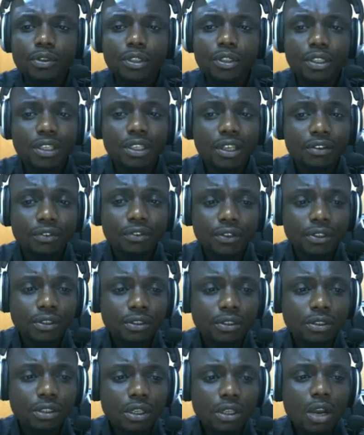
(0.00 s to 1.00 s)

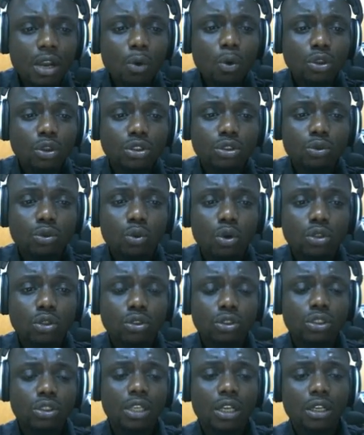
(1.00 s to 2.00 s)
given,
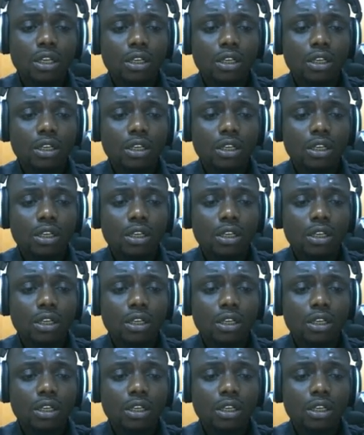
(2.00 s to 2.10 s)
was